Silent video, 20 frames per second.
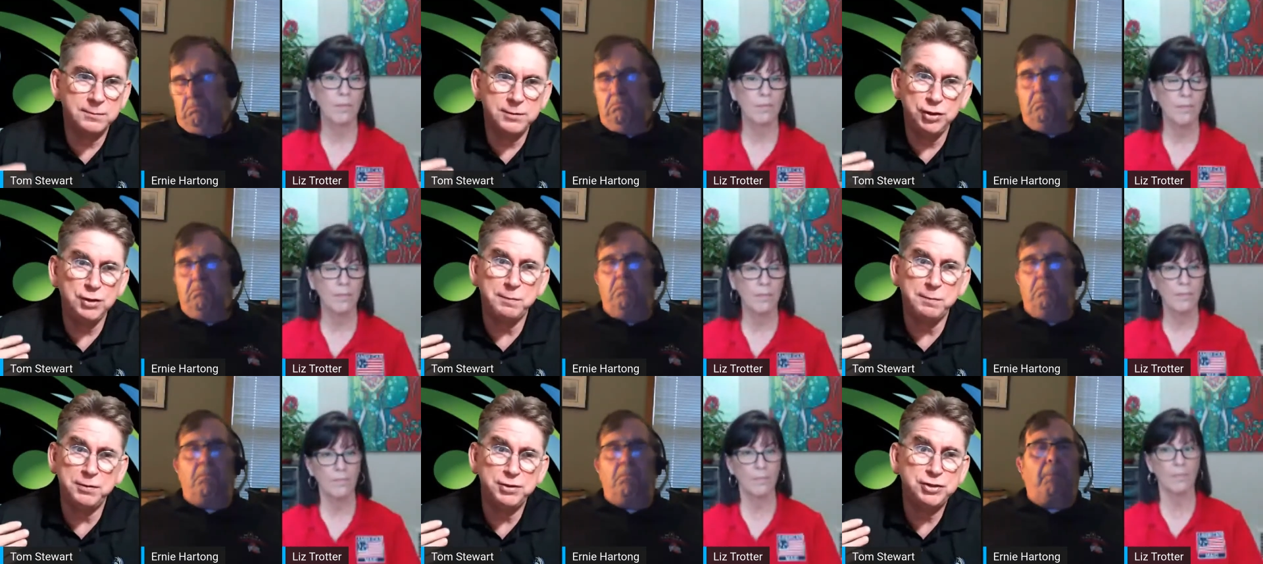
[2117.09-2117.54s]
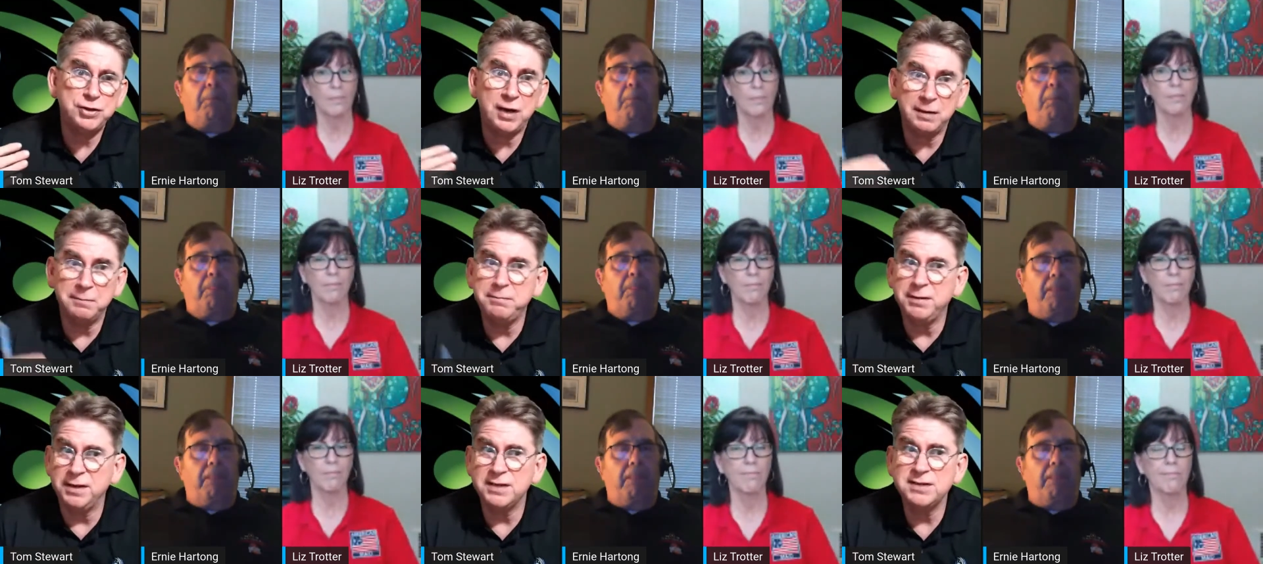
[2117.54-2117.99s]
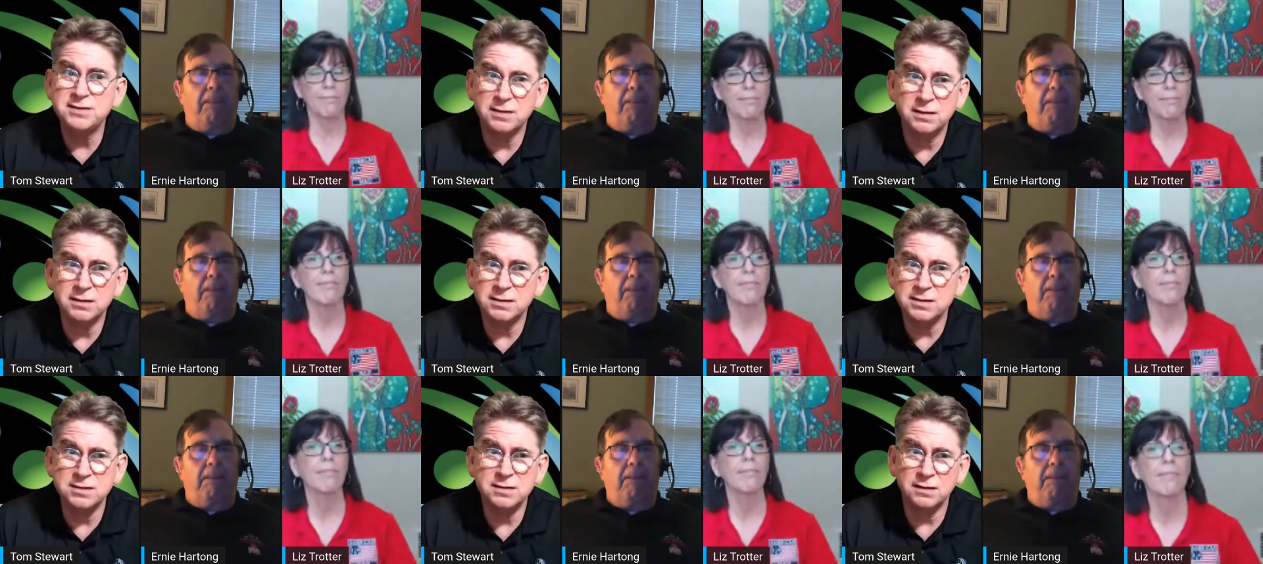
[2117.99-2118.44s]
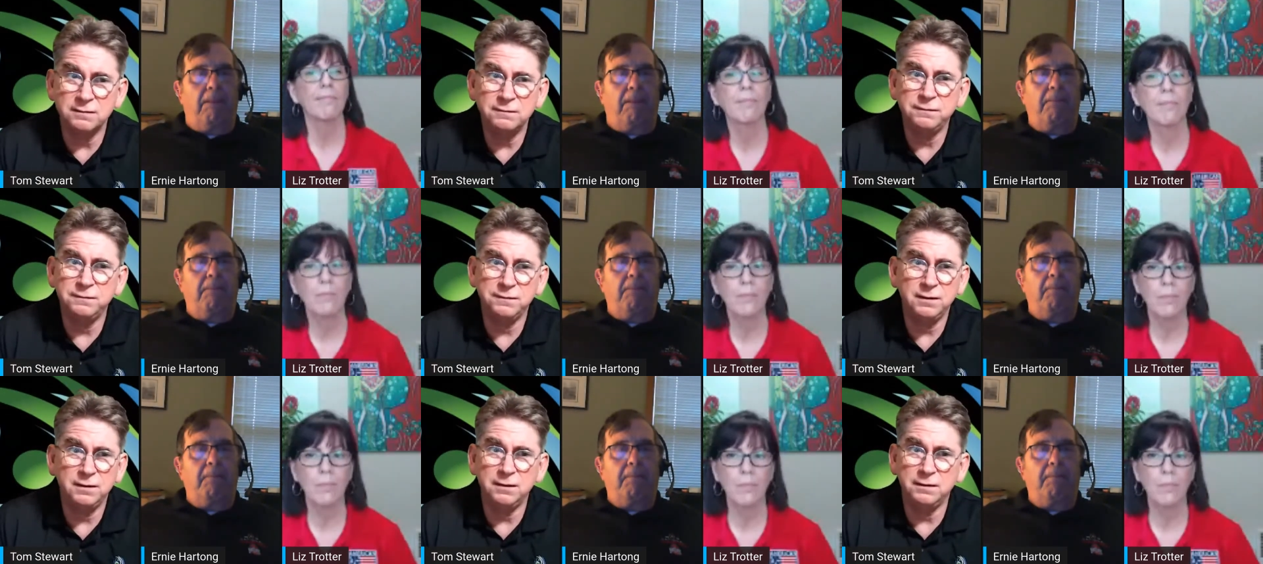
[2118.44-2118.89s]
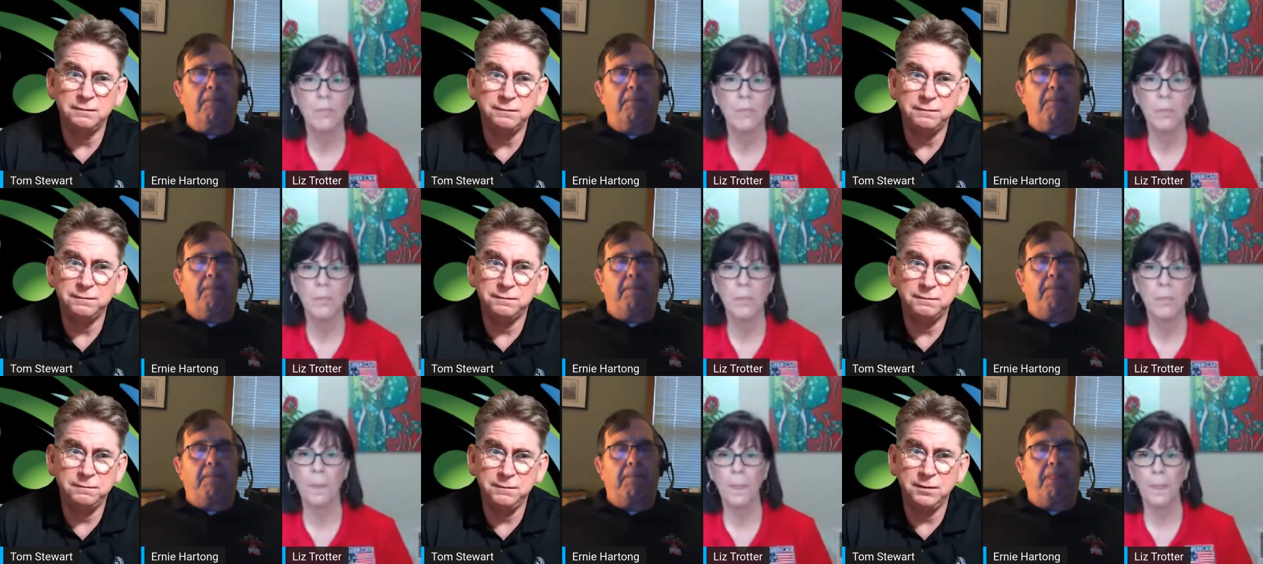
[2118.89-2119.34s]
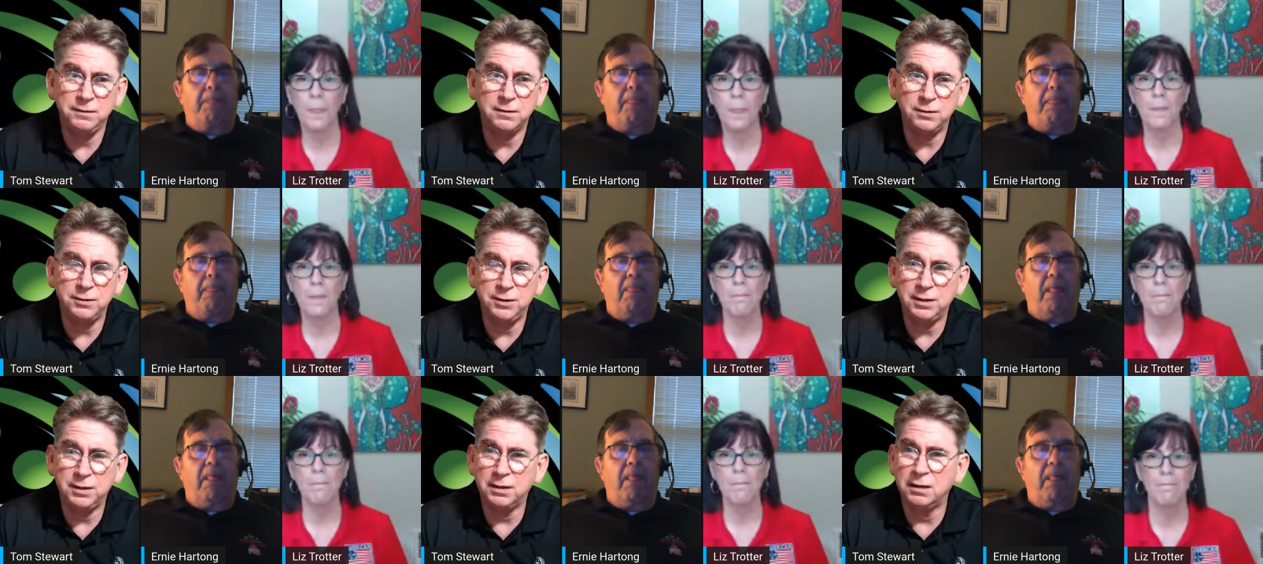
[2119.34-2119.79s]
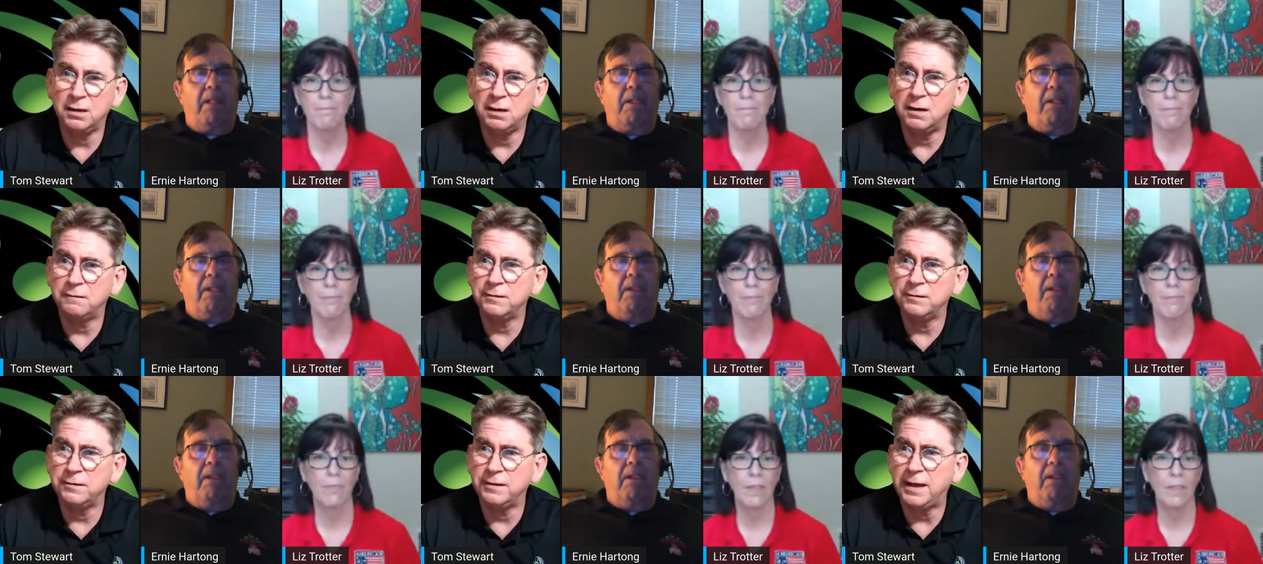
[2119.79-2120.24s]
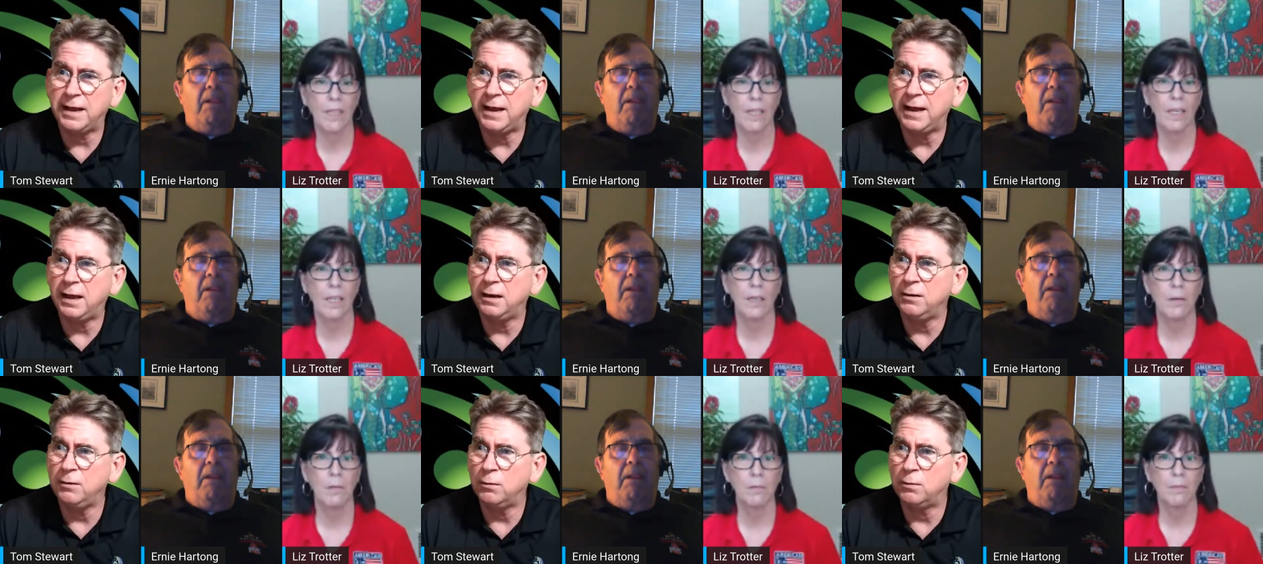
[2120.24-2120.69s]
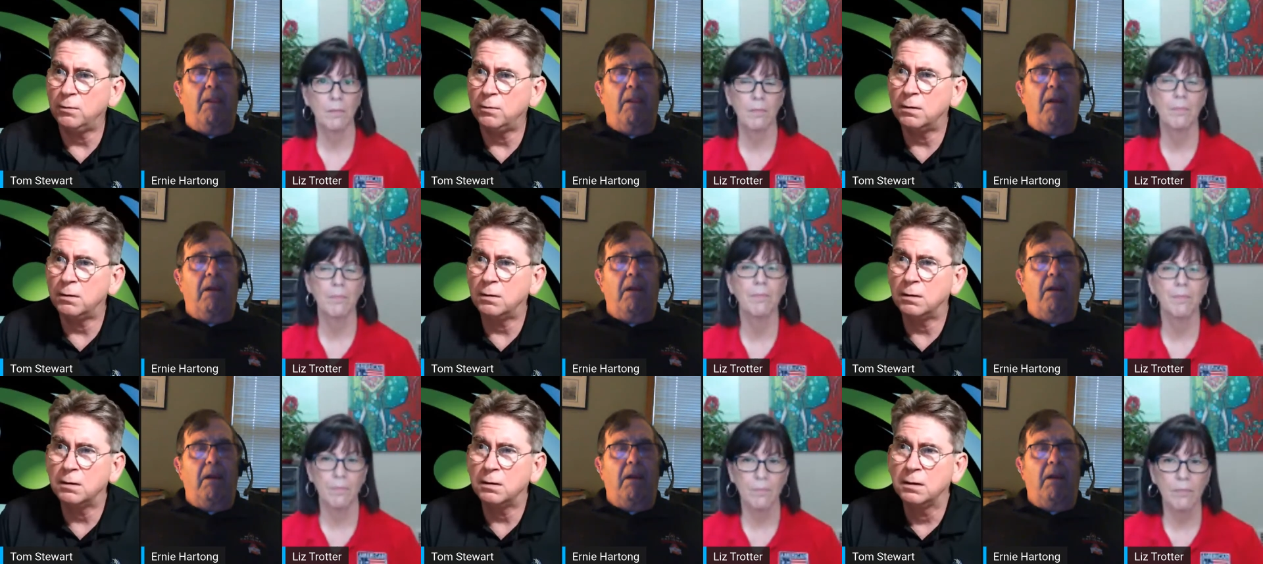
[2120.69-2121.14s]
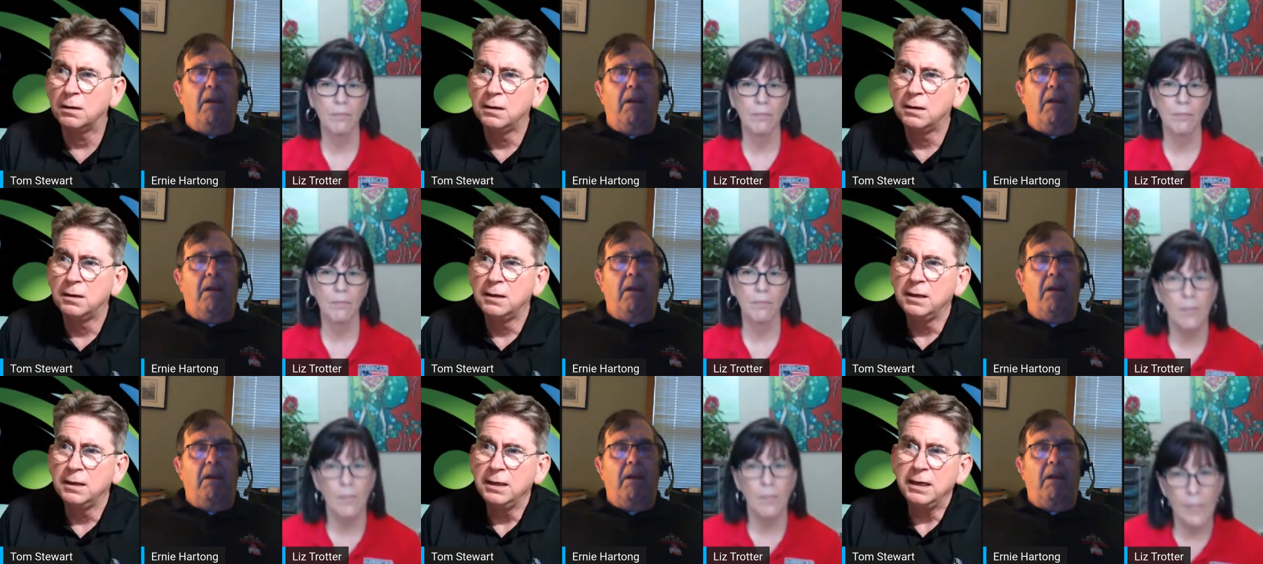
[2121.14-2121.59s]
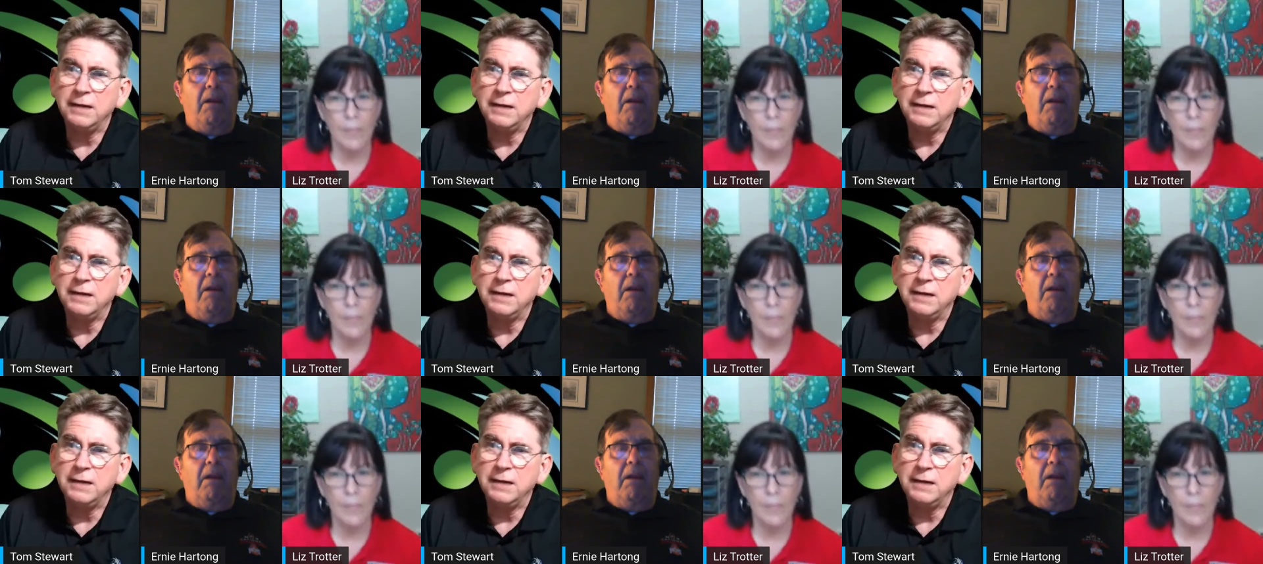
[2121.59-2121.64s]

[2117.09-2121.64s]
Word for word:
Speaker 1: you could put you out of business if if you know you didn't cover that. Or oh.